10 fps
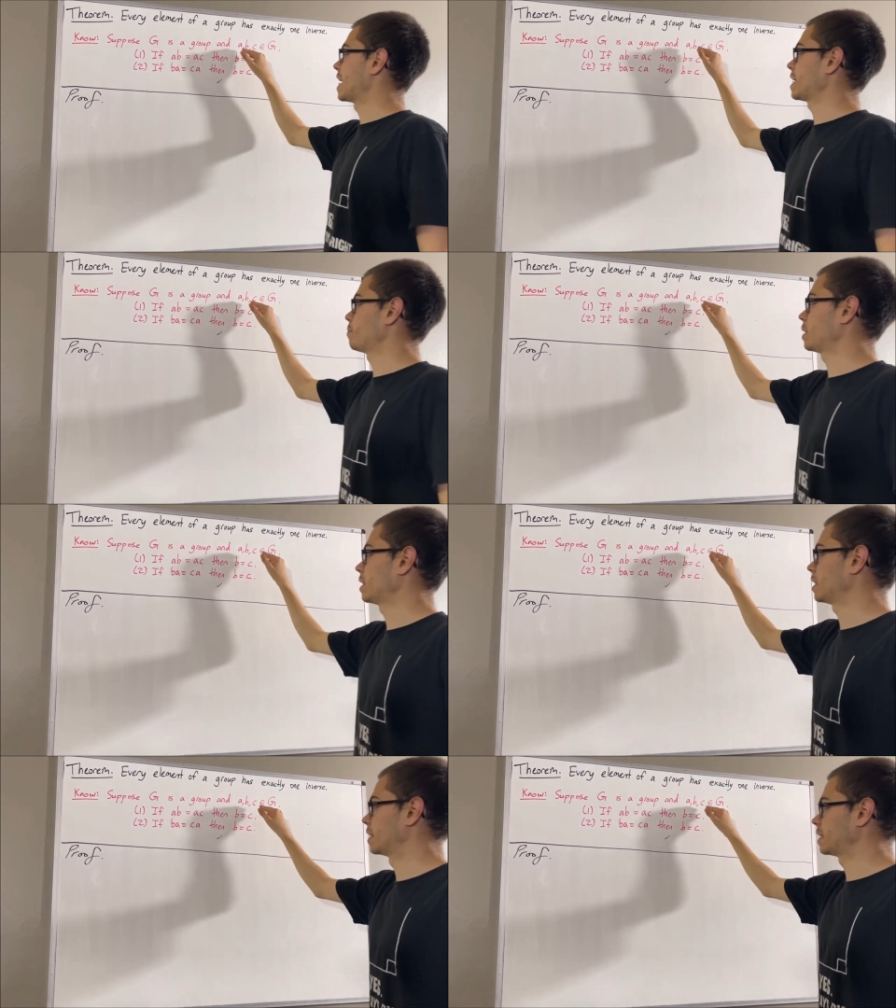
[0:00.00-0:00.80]
A,
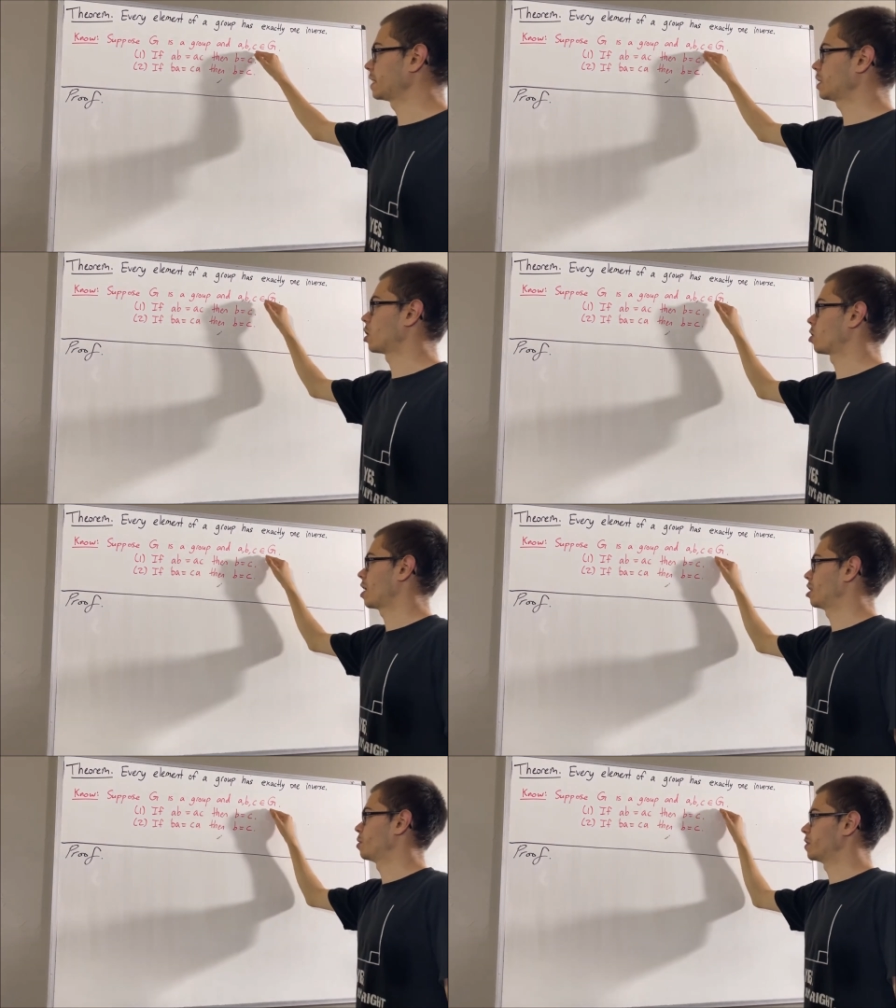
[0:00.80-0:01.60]
B, and C are
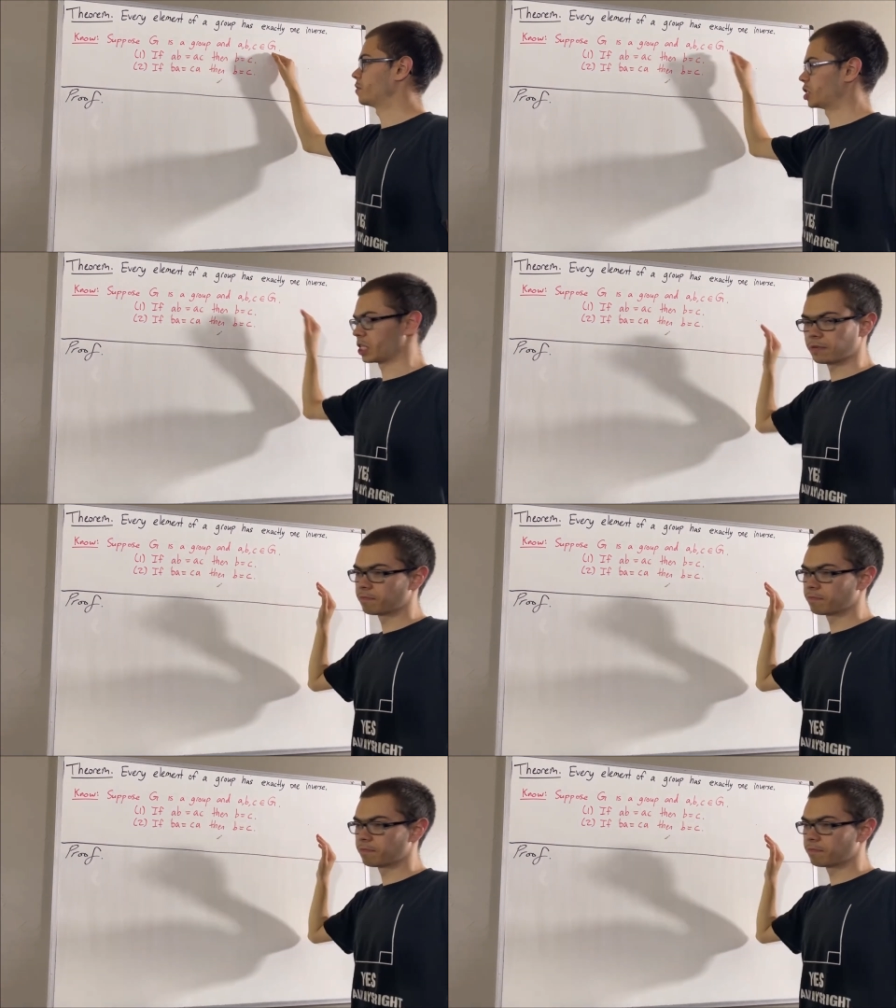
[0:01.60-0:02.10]
elements of G.